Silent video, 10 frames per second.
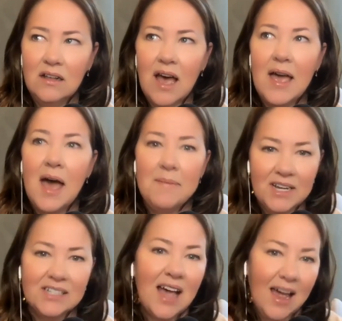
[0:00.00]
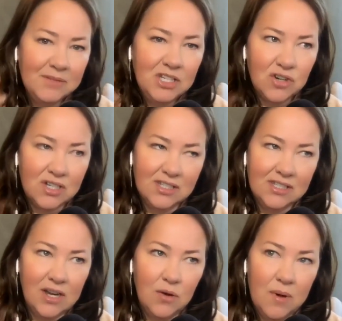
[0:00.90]
I mean, at times he
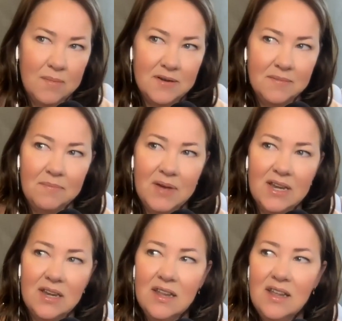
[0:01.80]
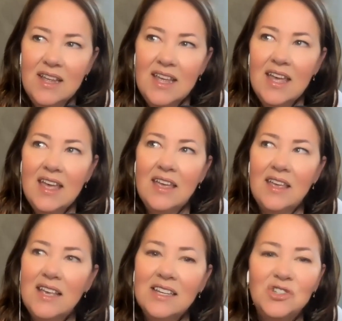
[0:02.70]
dresses like a woman, but
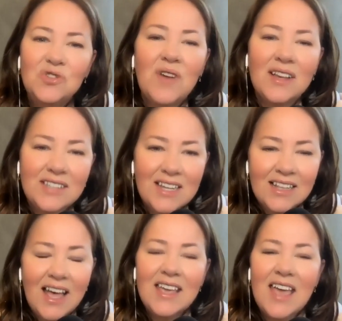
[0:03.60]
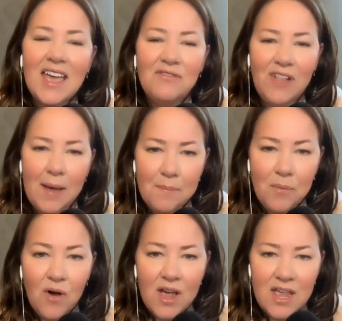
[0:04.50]
he is dressing like a
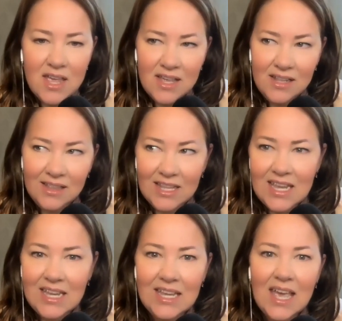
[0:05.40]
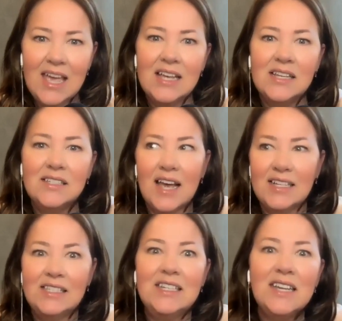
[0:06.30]
flamboyantly gay's
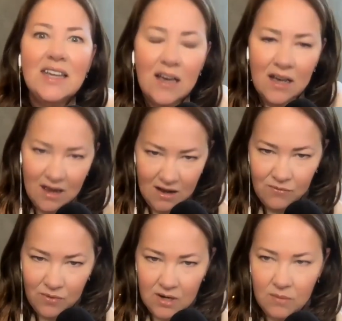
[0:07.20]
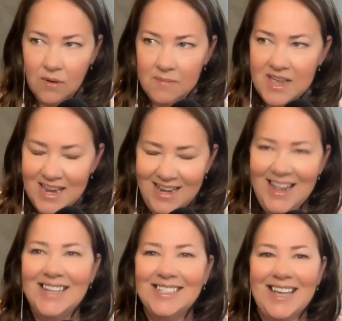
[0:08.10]
idea of what a woman
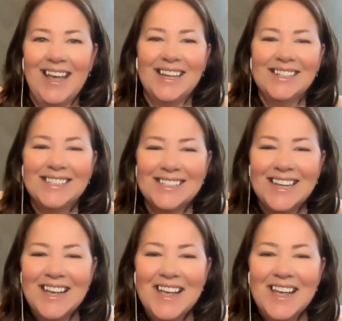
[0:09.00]
is. Like, it's